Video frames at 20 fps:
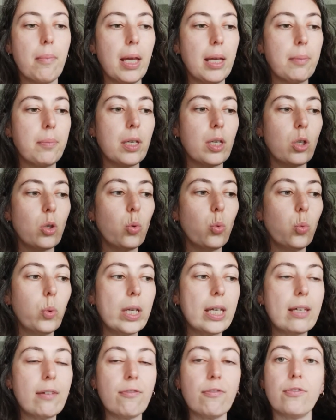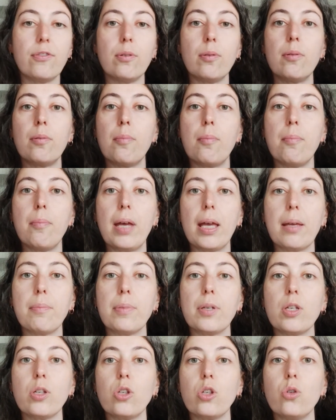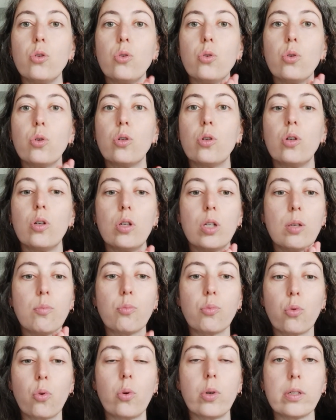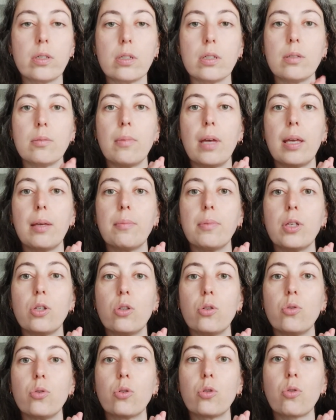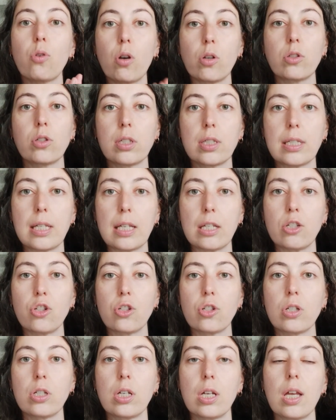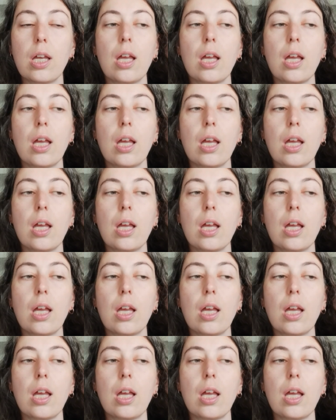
maybe you weave maybe you embroider maybe you cross stitch